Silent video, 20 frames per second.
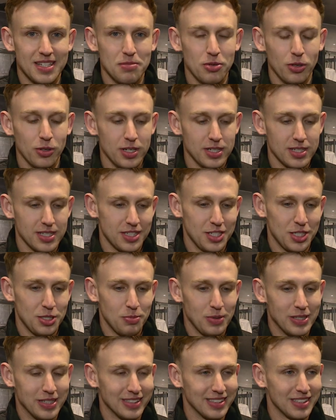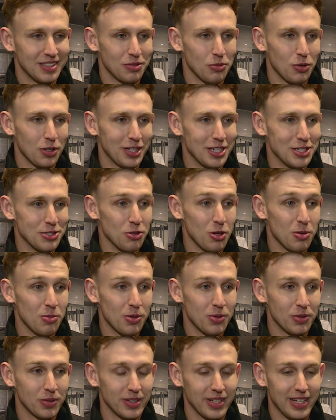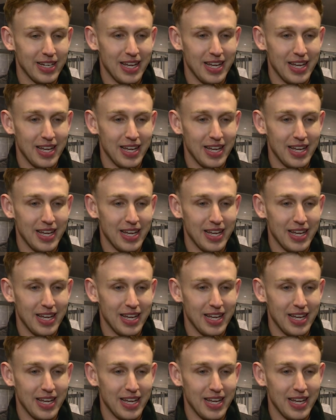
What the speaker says: To be honest, it's just been work as normal.